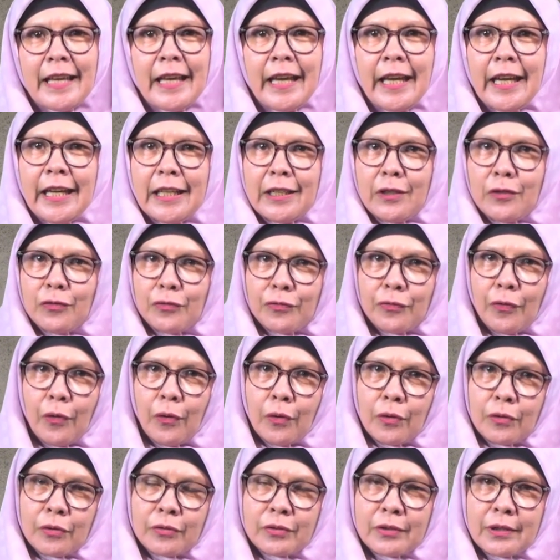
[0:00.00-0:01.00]
And the
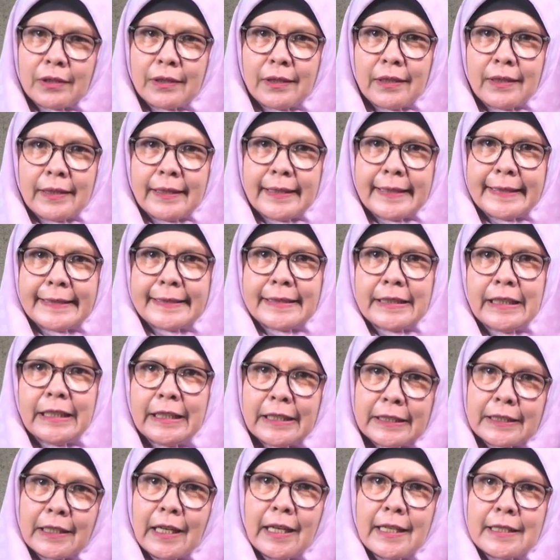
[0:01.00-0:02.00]
fourth is
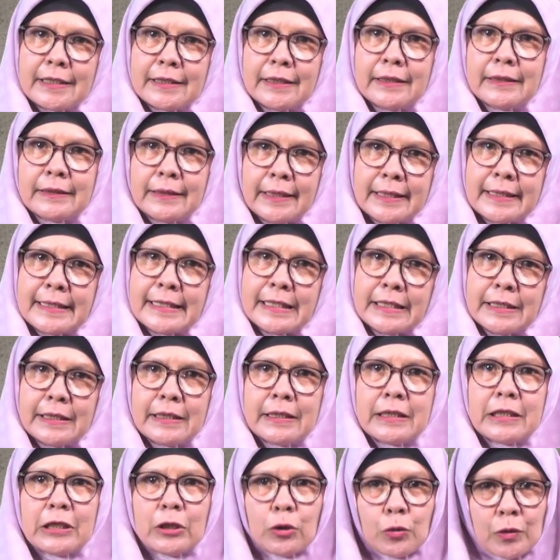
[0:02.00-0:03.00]

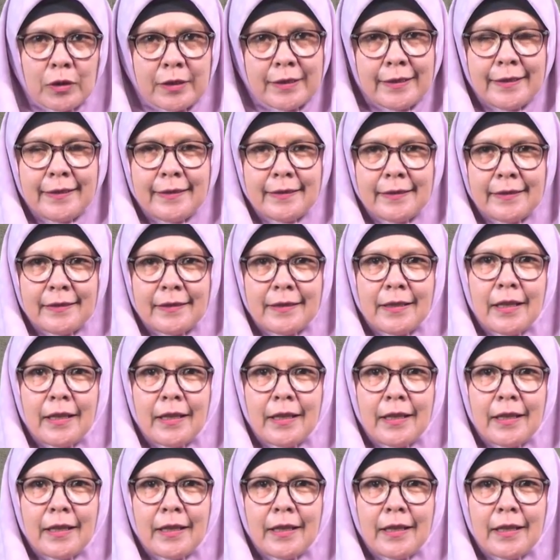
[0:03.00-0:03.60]
intrasentential switching.